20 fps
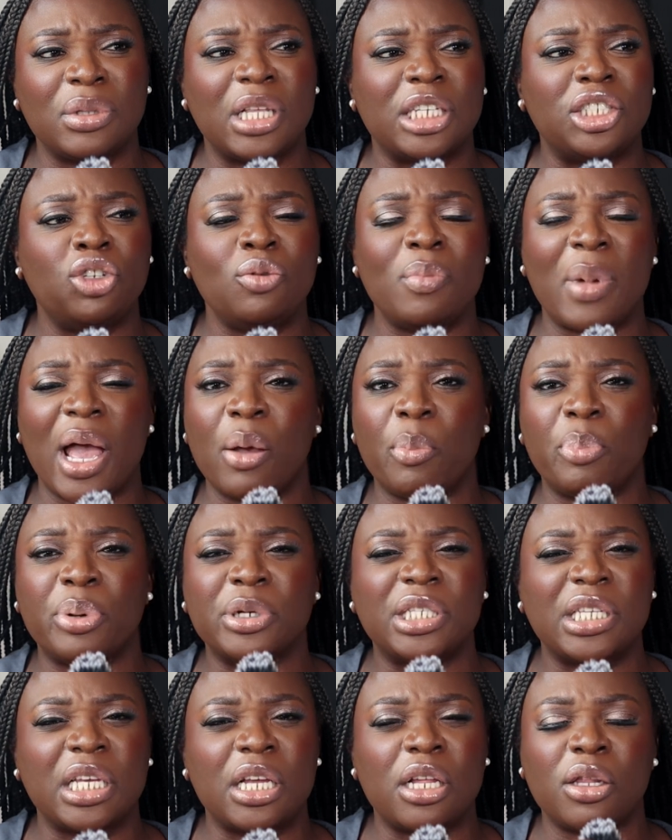that you might
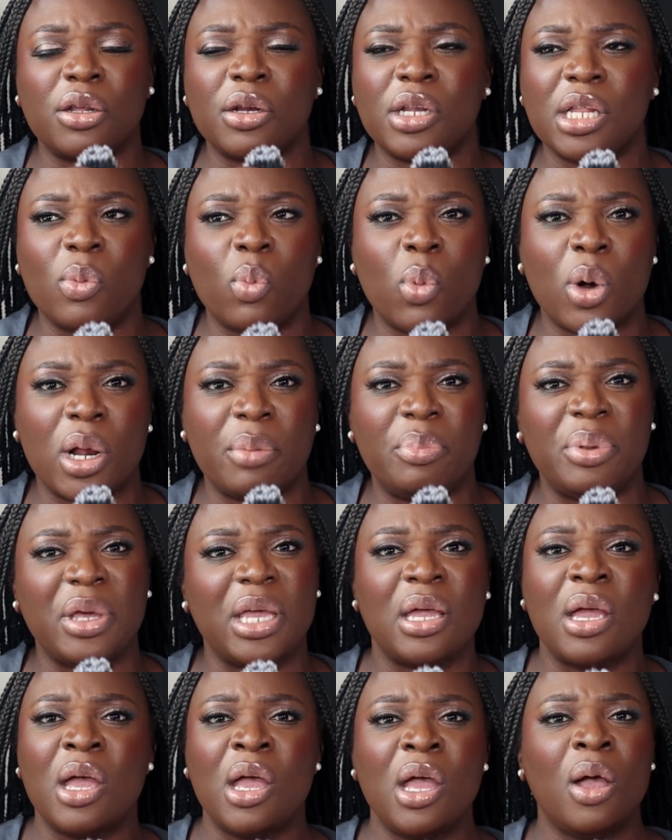particularly want to
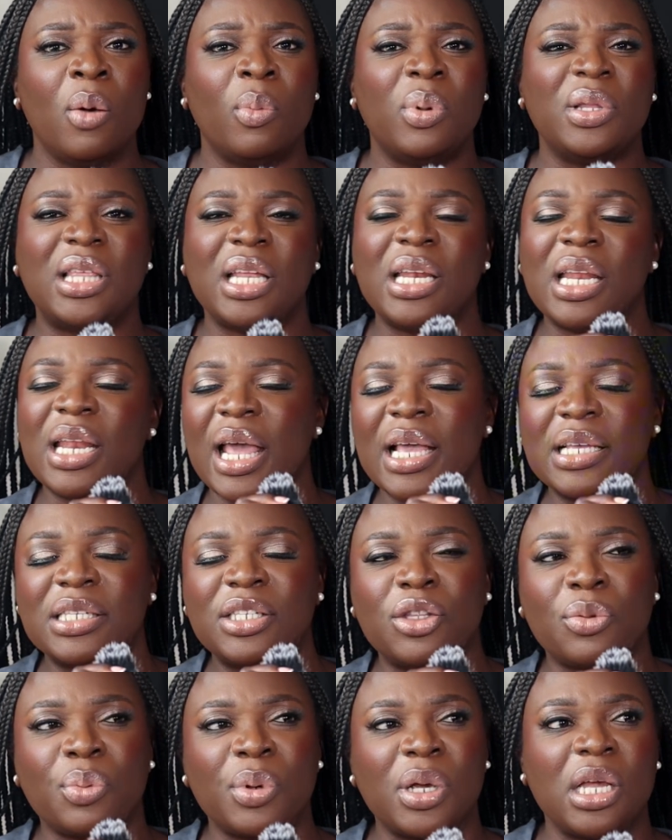be within the
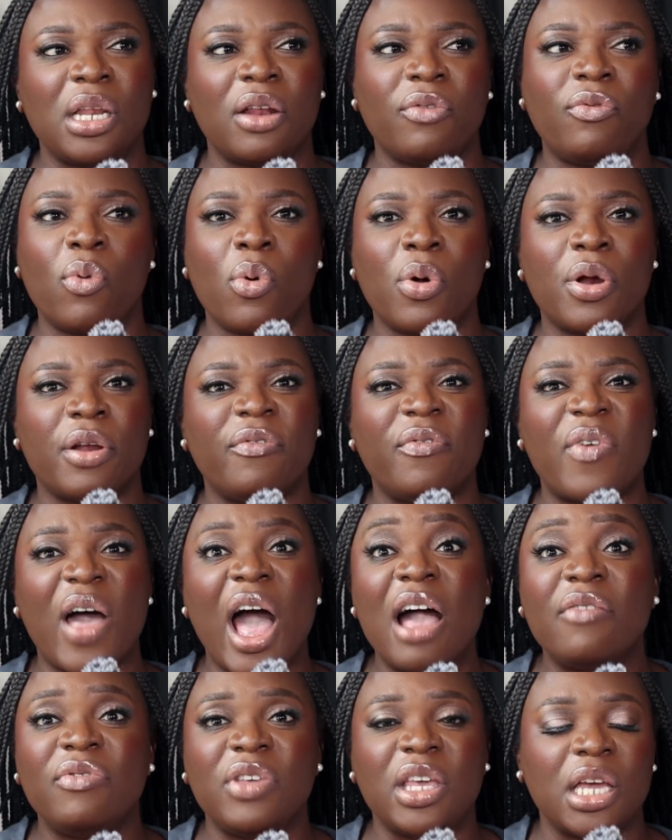next 3 to 4 to
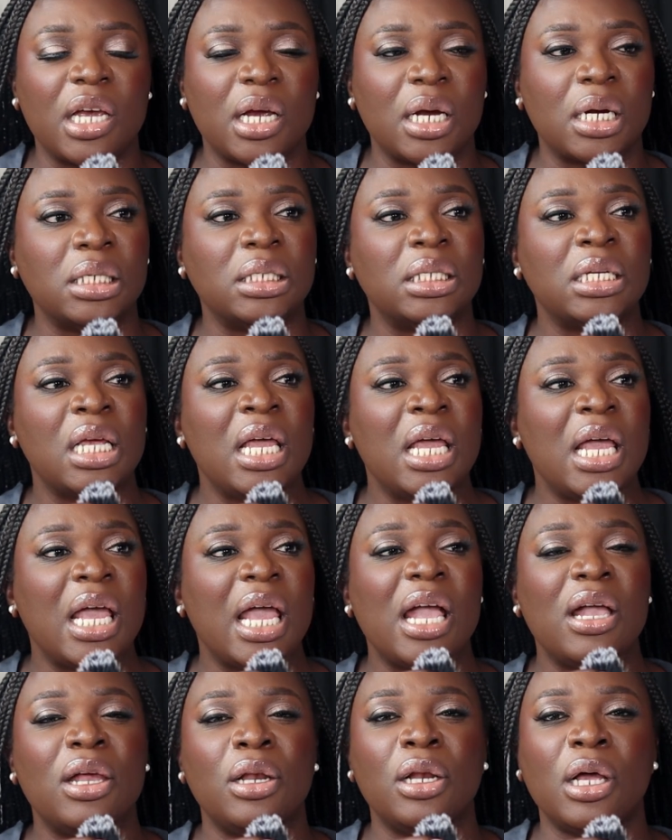5 years.
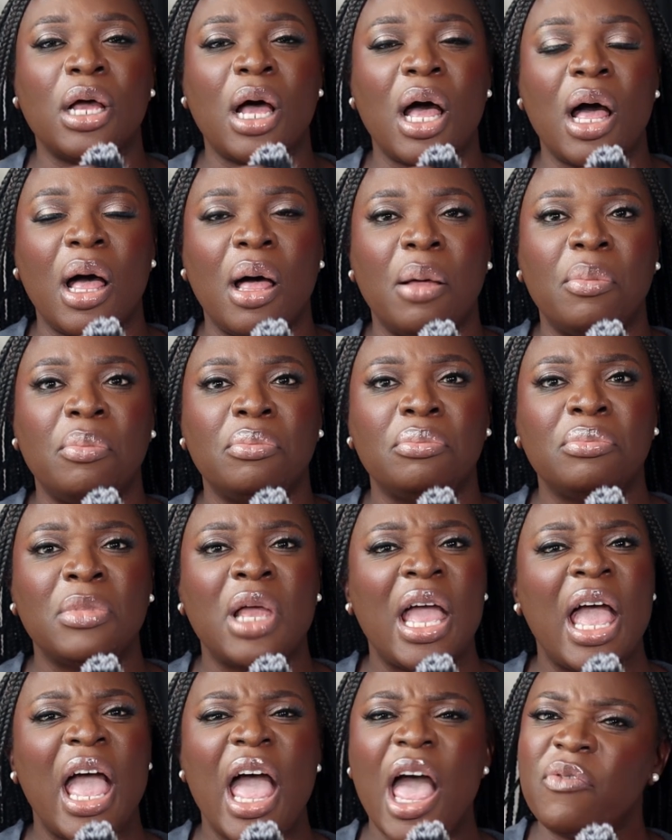And
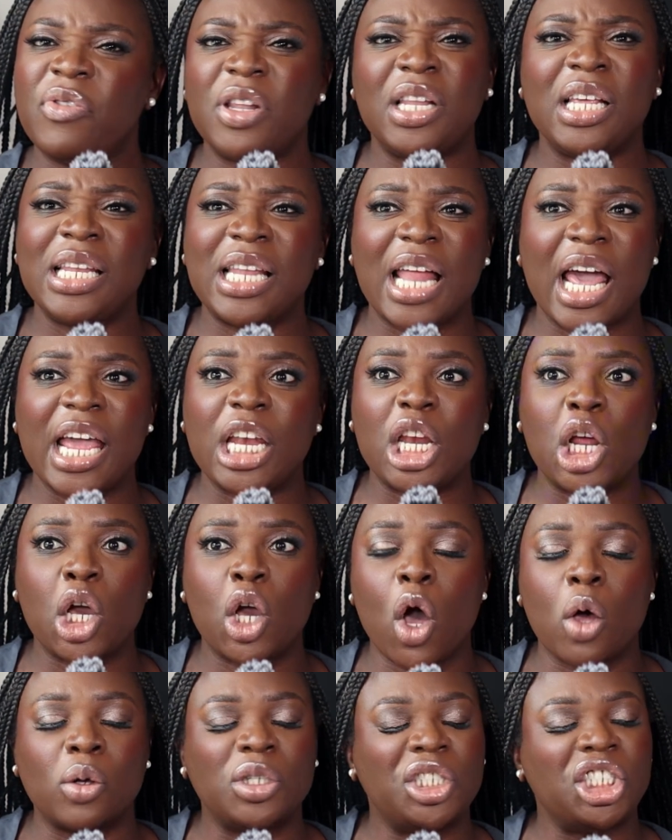heavily
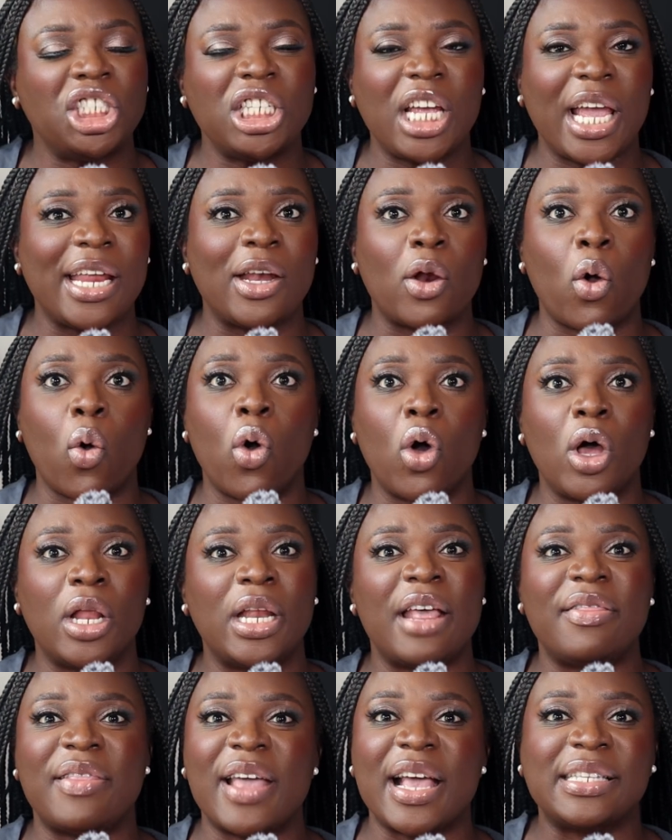negotiate
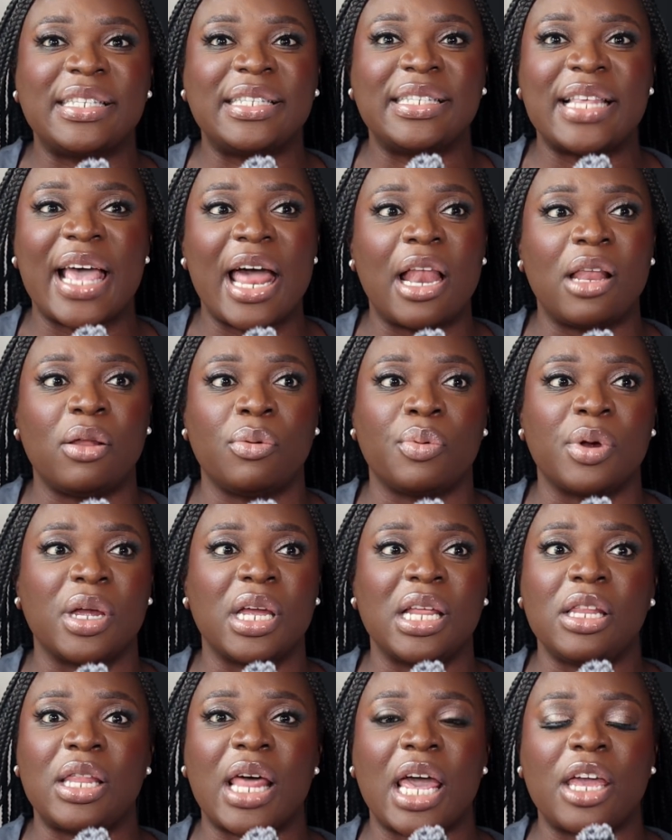on that
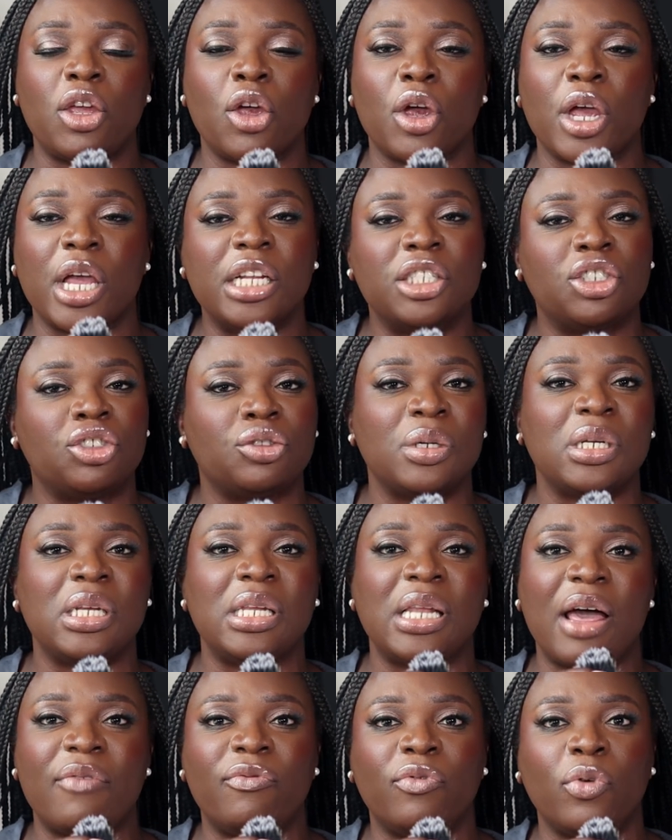salary, your entry
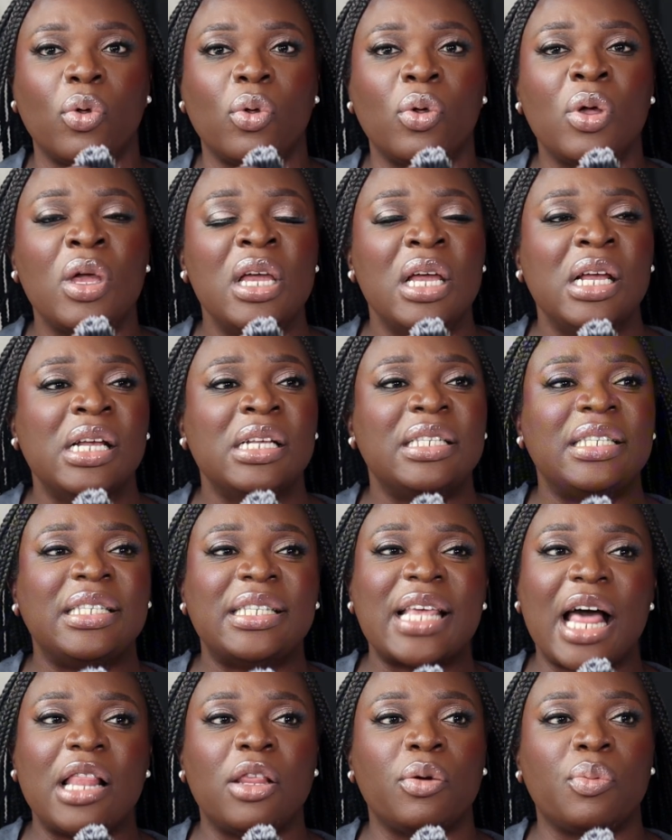level
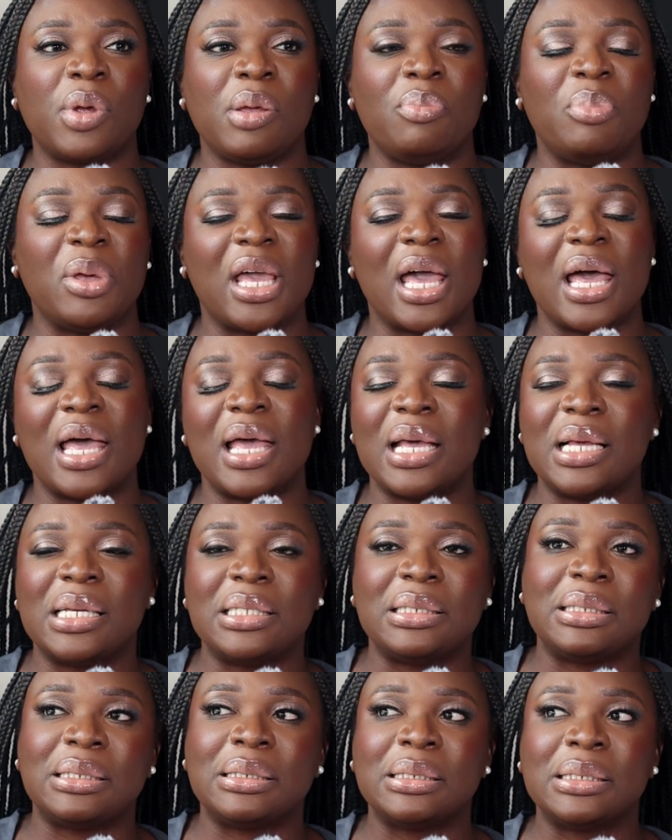salary,
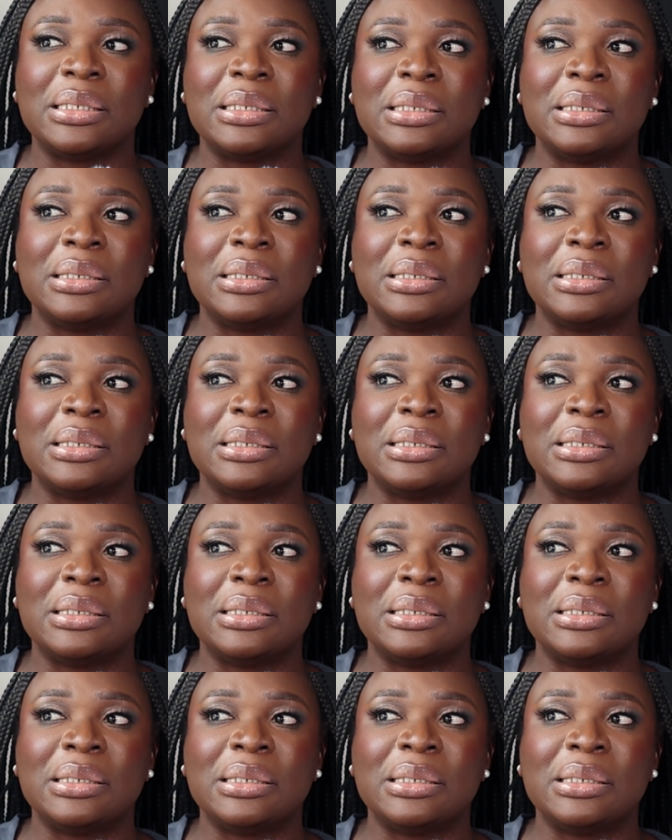because